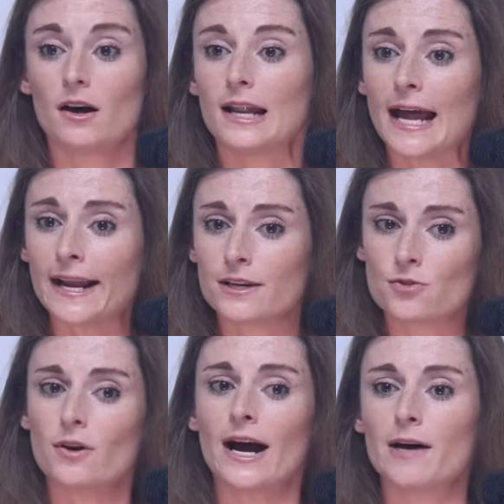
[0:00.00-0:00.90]

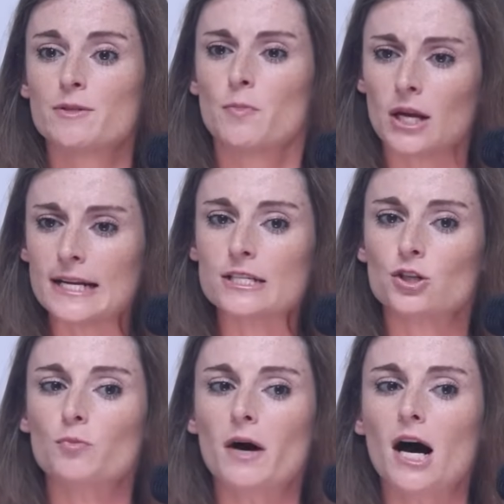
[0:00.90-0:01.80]
Land grabs,
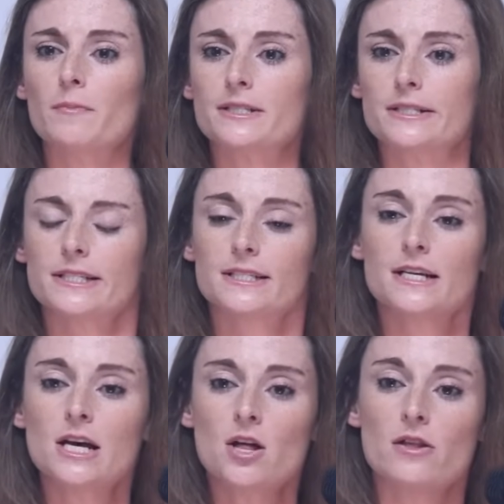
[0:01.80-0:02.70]
political
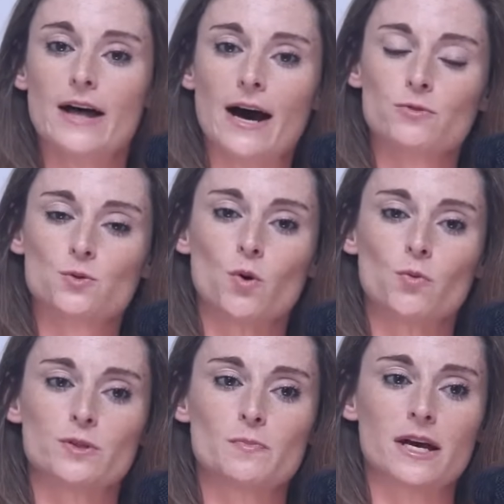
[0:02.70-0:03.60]
purposes, that was
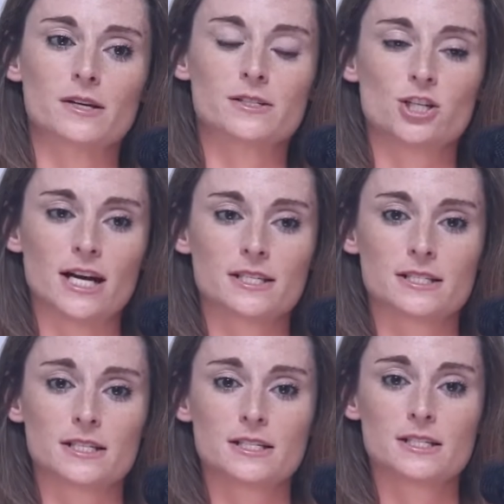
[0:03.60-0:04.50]
what was being
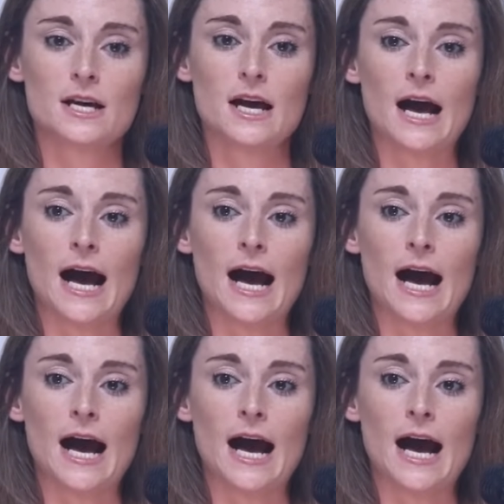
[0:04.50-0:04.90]
suggested.